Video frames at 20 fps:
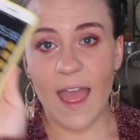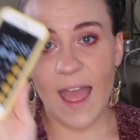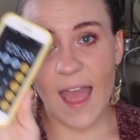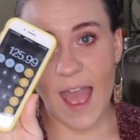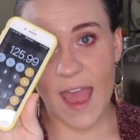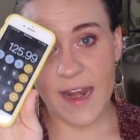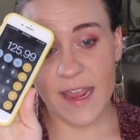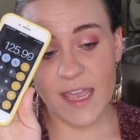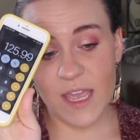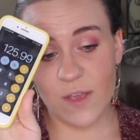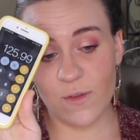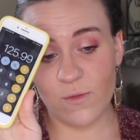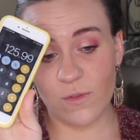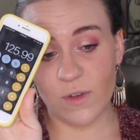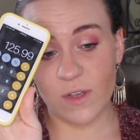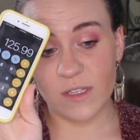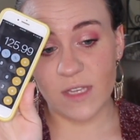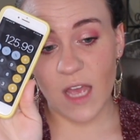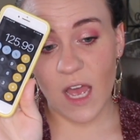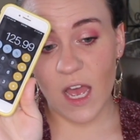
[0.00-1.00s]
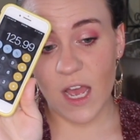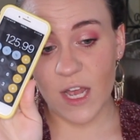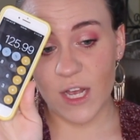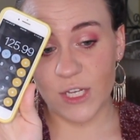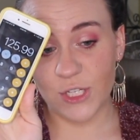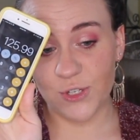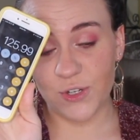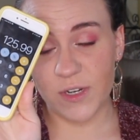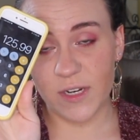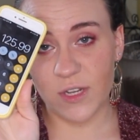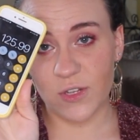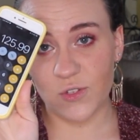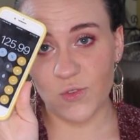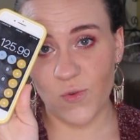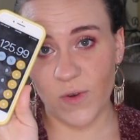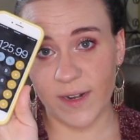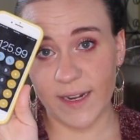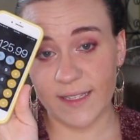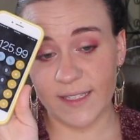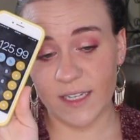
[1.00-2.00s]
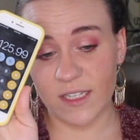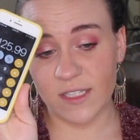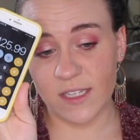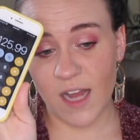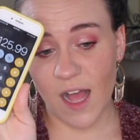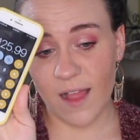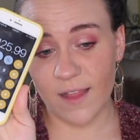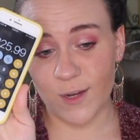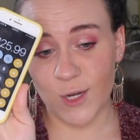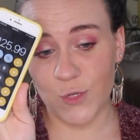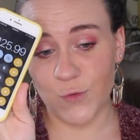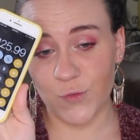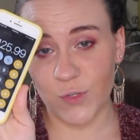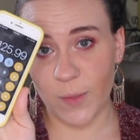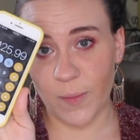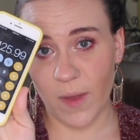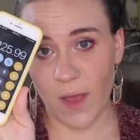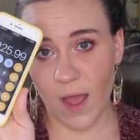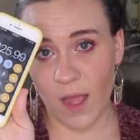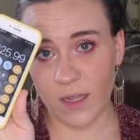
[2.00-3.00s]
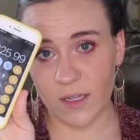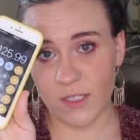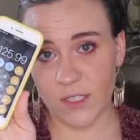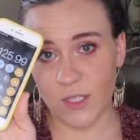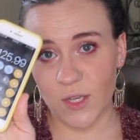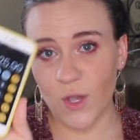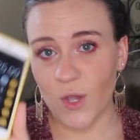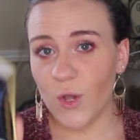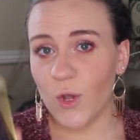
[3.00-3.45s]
and it equals $126 for the box,